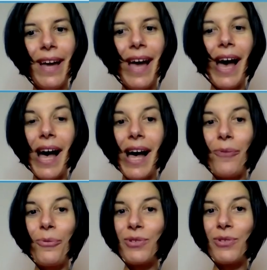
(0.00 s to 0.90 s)

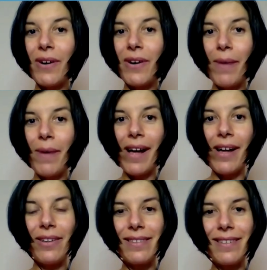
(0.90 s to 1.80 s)
uh, we'll talk
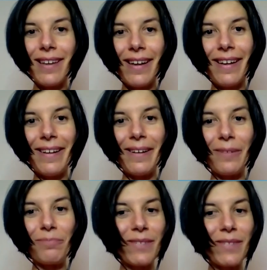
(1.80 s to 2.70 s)
about
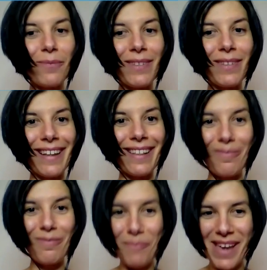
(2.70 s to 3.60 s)
uh, something
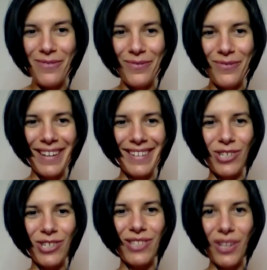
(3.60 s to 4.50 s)
that Maeve uh,
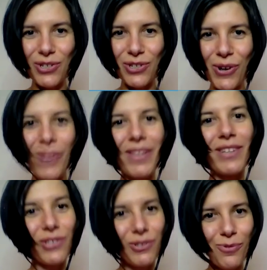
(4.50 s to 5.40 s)
just touched on,
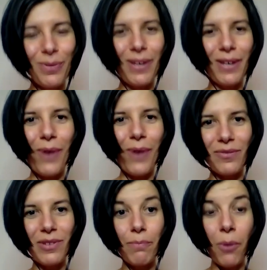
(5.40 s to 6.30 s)
and she will be one
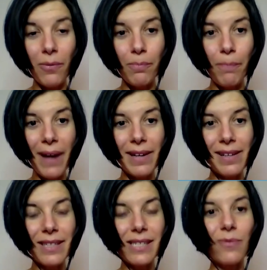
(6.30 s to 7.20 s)
of the
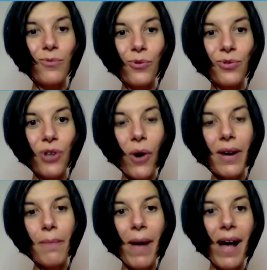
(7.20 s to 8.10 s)
panelists. We'll
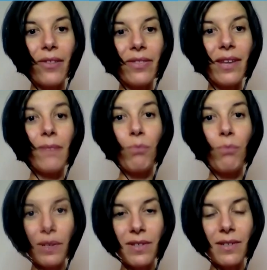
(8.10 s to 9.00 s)
talk about the
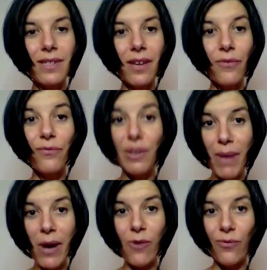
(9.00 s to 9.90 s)
importance of
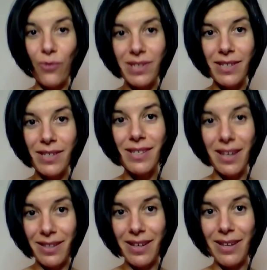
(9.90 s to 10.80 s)
female voices
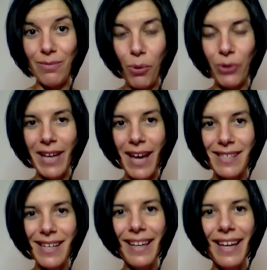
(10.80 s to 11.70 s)
in, in
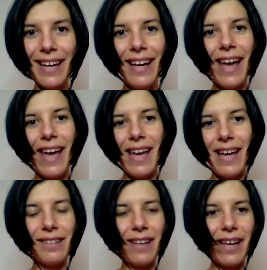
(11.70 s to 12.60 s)
podcasting
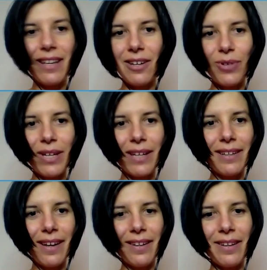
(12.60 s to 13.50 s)
and
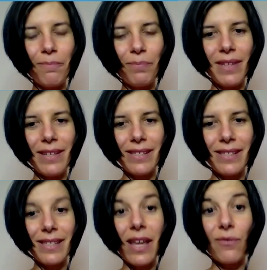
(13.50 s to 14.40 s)
hearing uh,
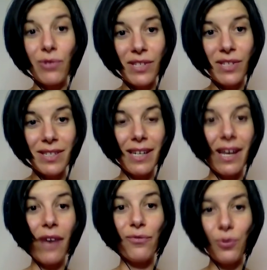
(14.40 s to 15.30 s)
this diversity
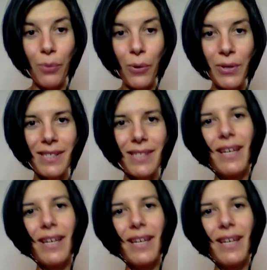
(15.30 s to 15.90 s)
of viewpoints.